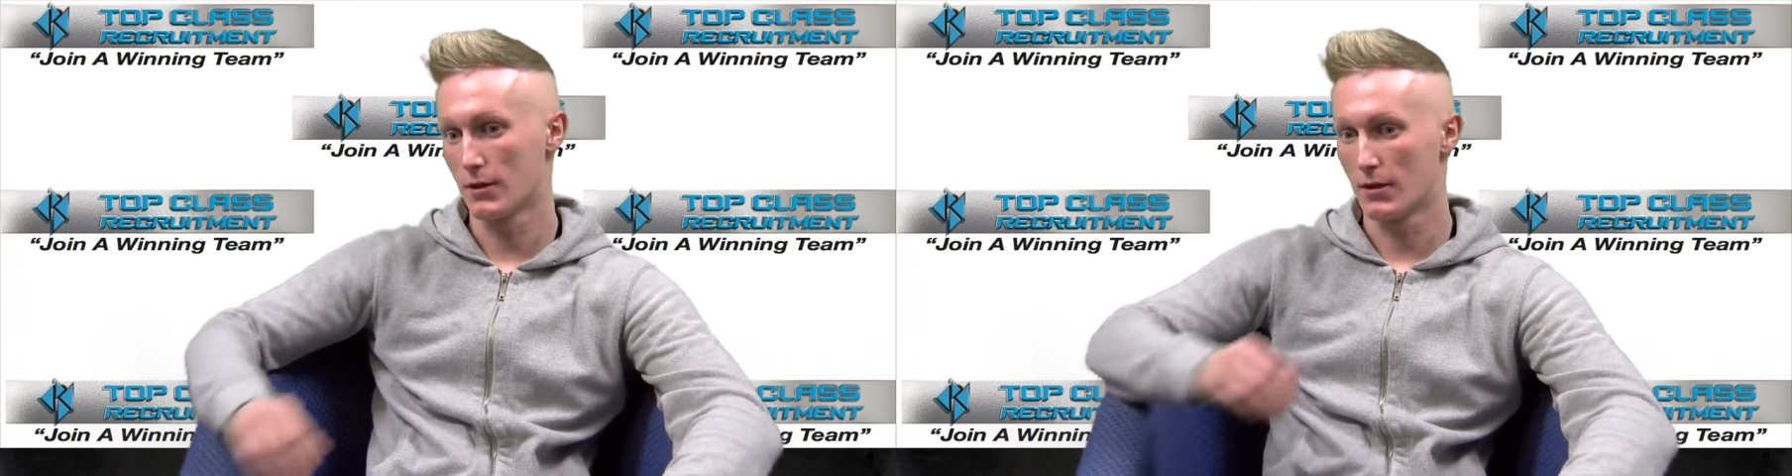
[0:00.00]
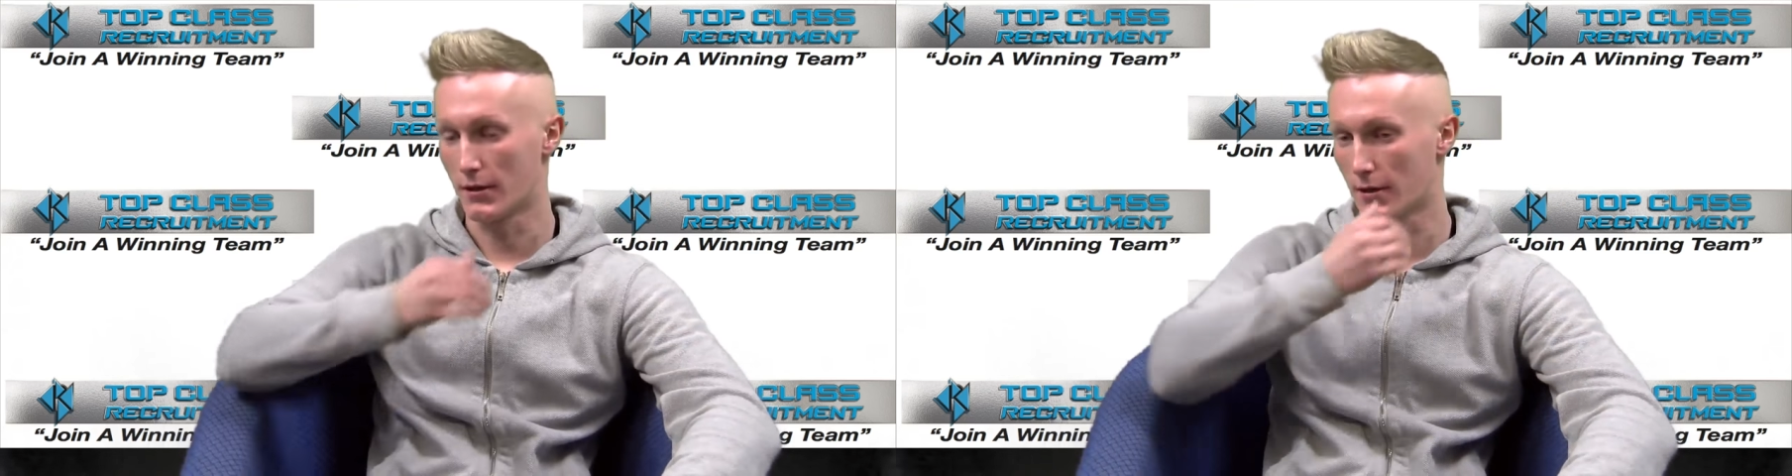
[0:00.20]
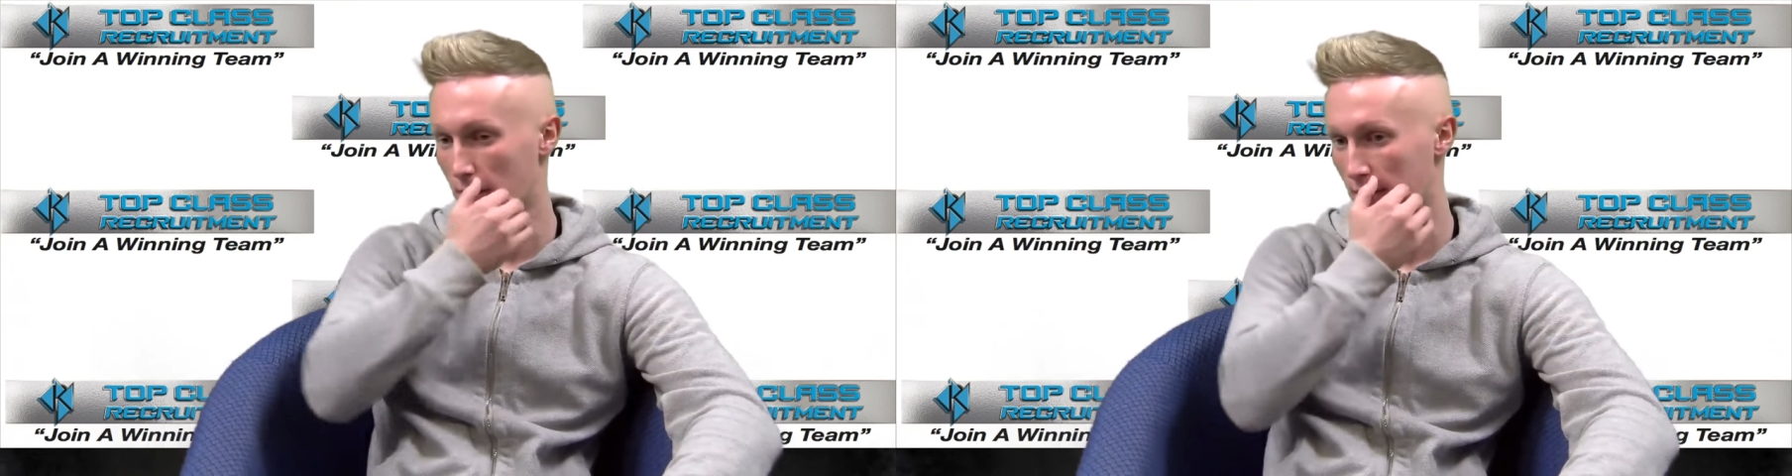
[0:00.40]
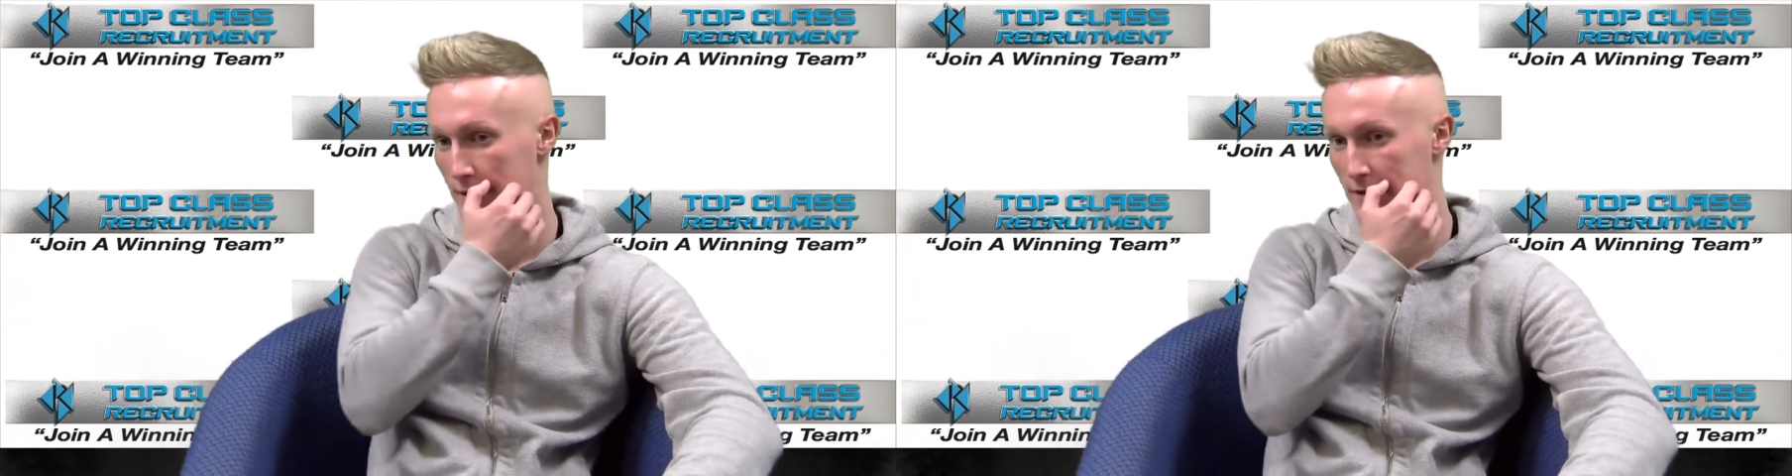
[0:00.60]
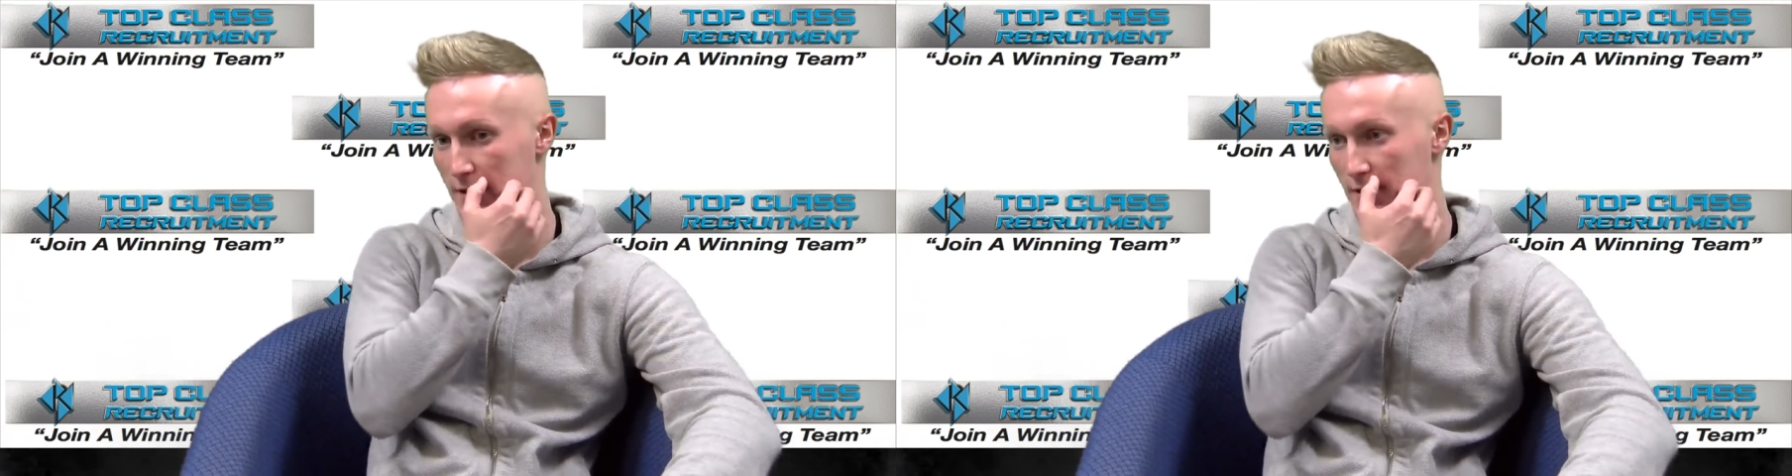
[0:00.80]
I can kind
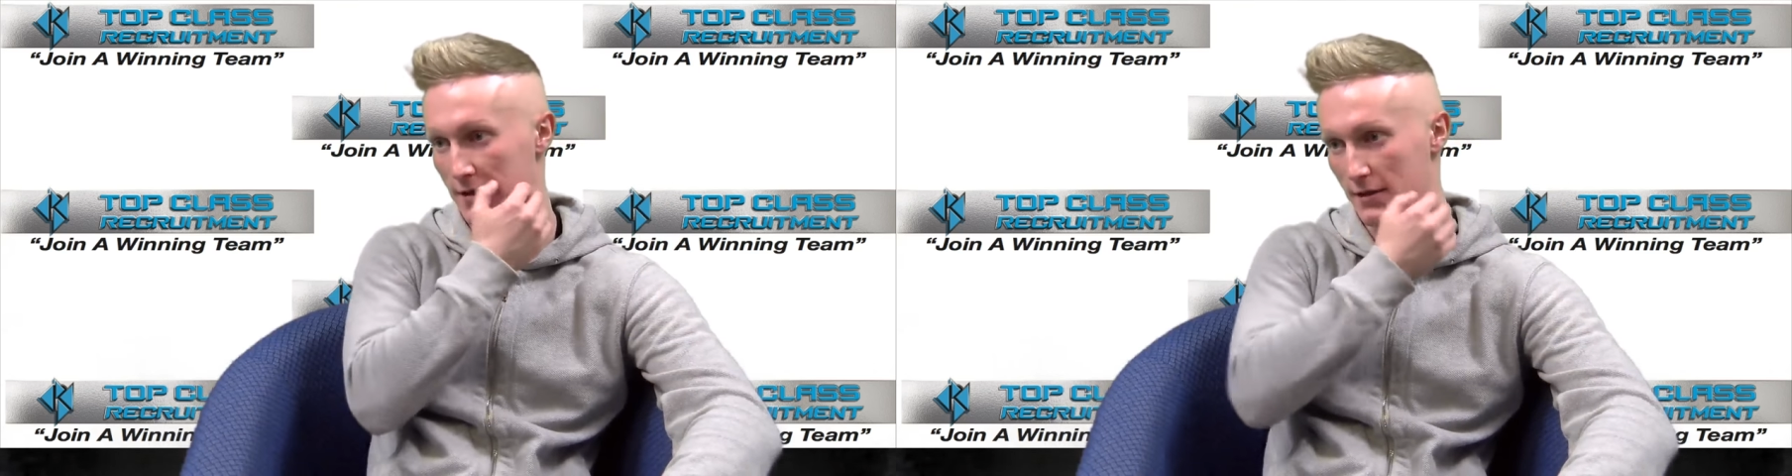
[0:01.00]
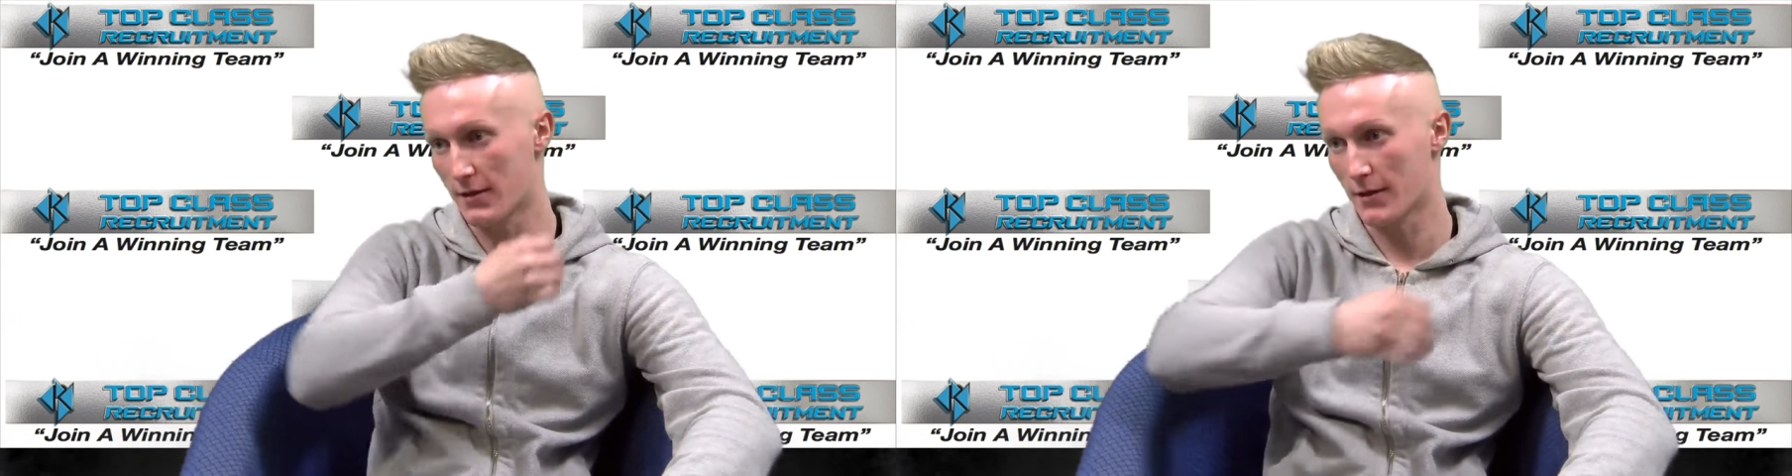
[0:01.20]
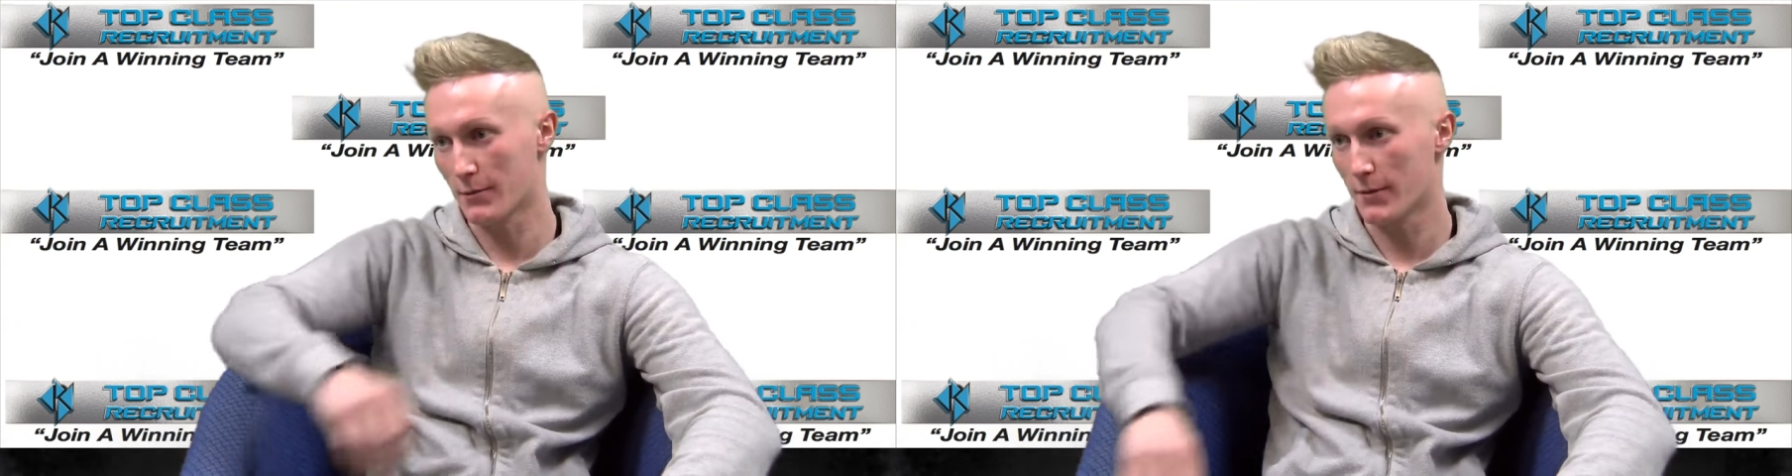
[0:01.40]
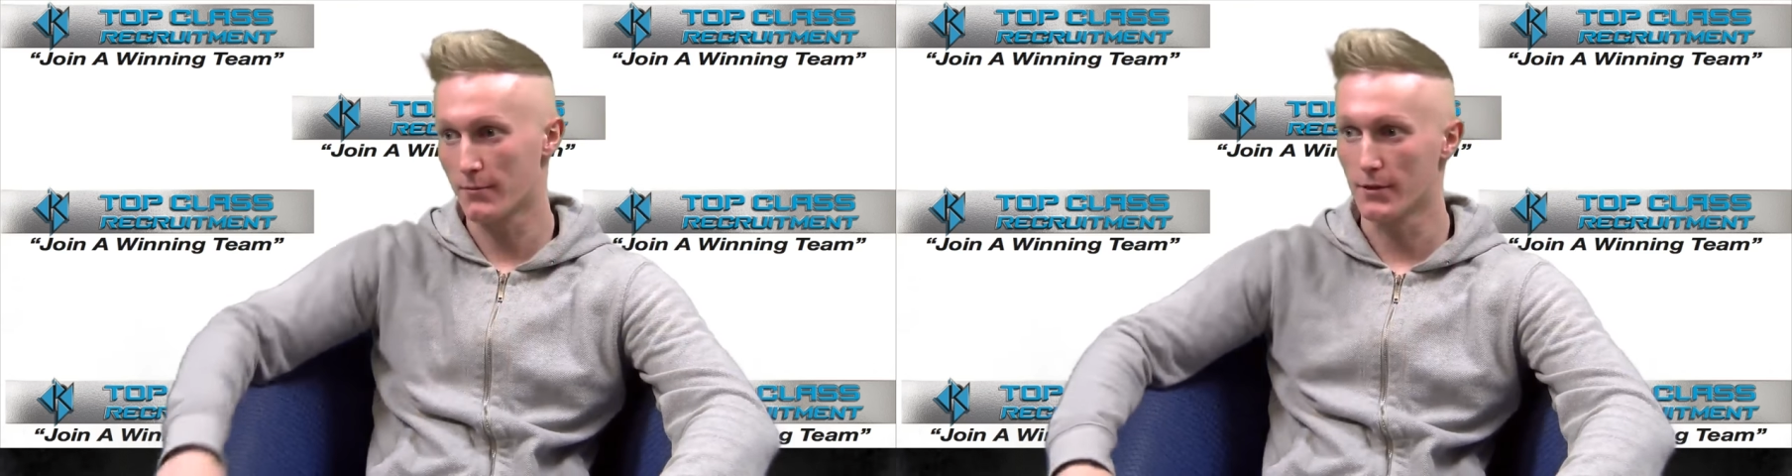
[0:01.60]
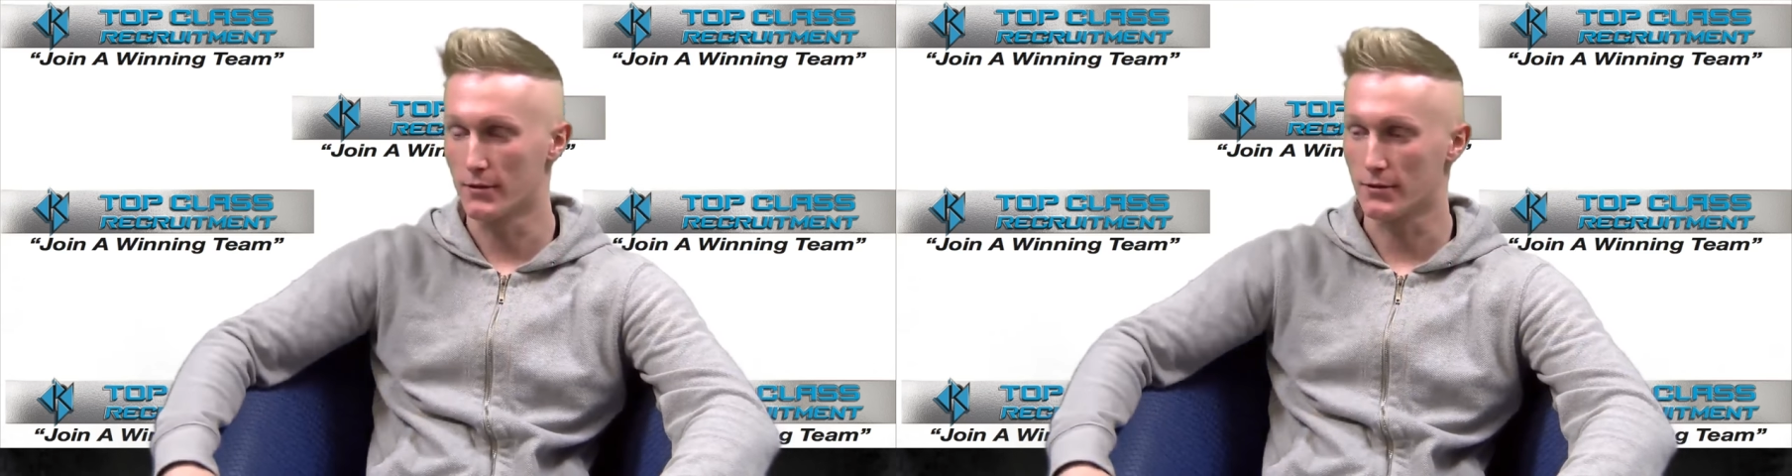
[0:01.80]
of dictate the game a bit more.